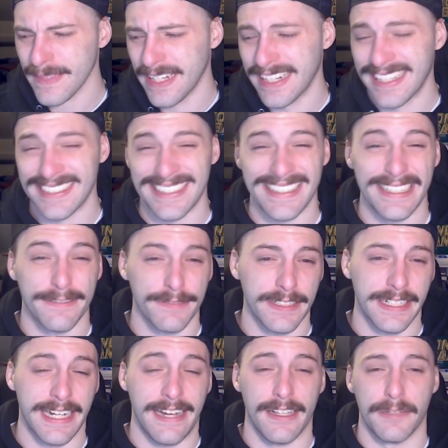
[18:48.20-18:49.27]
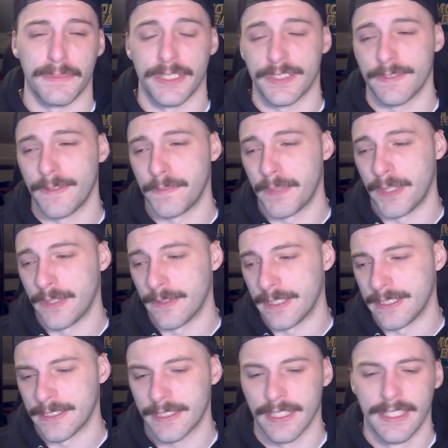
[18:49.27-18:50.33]
against different calibers of
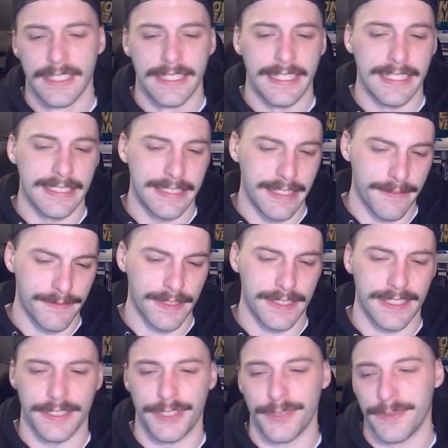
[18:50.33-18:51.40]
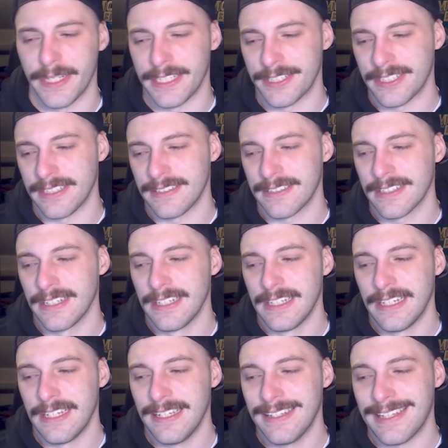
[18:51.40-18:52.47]
opponents in different situations,
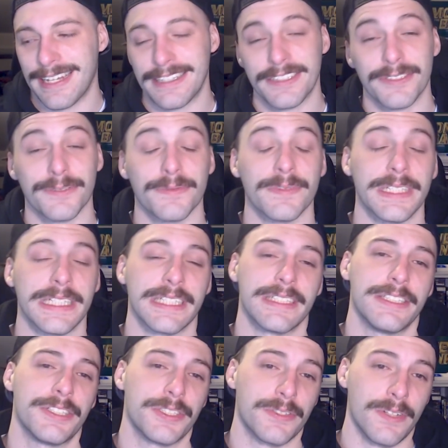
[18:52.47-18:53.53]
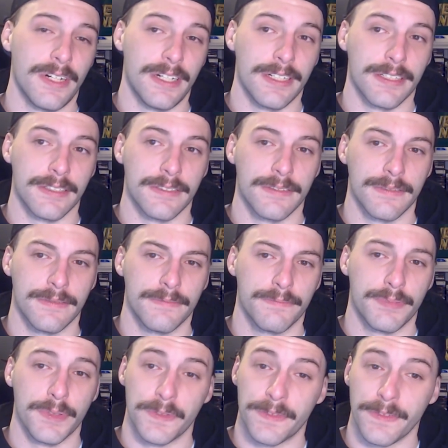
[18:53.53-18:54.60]
that is a really strong
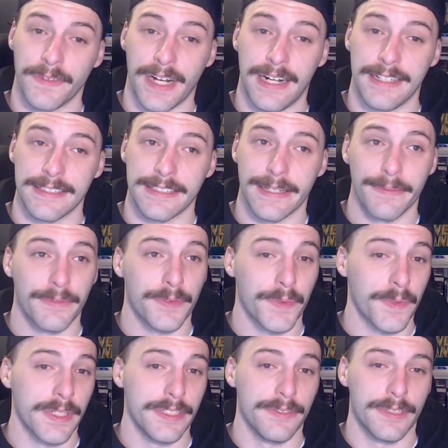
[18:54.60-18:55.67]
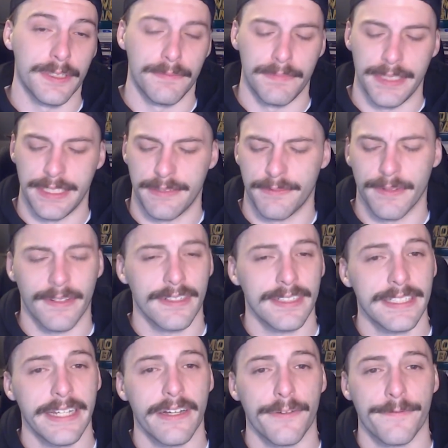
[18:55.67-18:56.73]
proof of concept for what you could be. We're going to
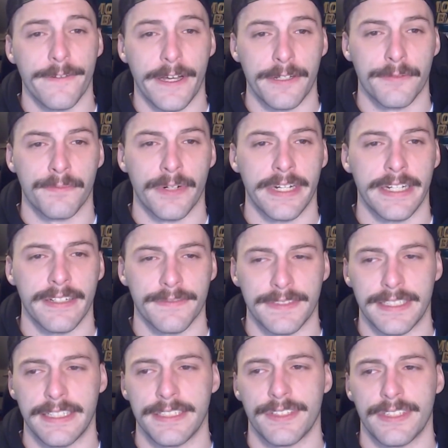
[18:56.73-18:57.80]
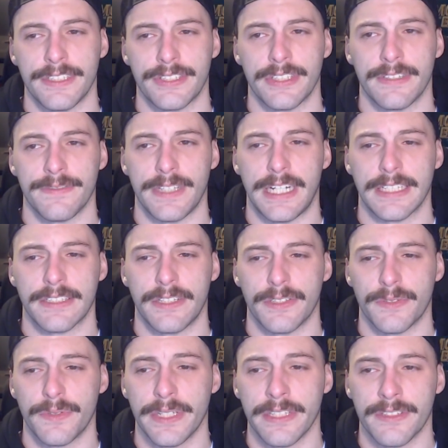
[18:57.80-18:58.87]
take our final break of today's edition of Locked
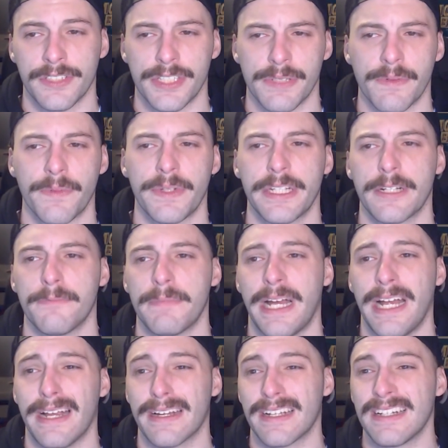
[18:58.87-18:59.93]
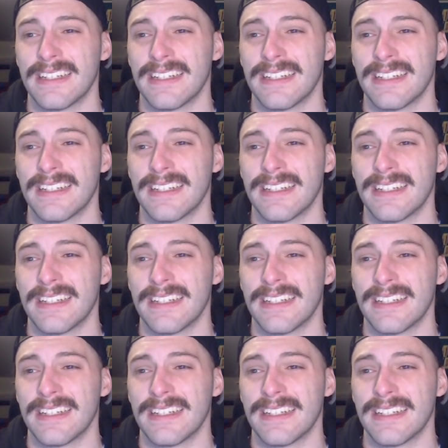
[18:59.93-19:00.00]
On Oilers, and when we come back,